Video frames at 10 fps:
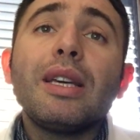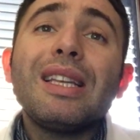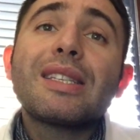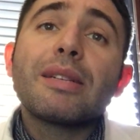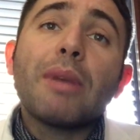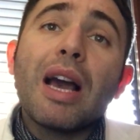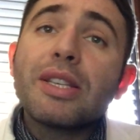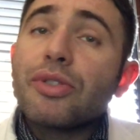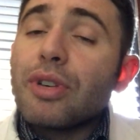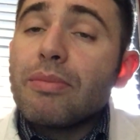eat some
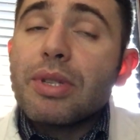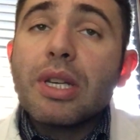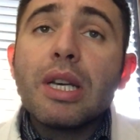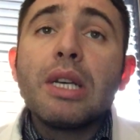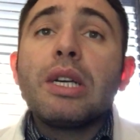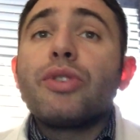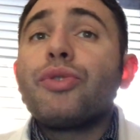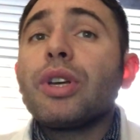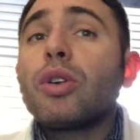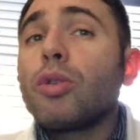ice creams,
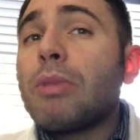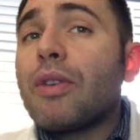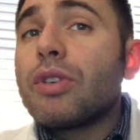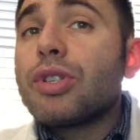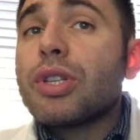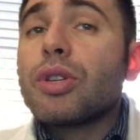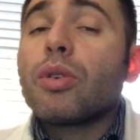drink cold beverages,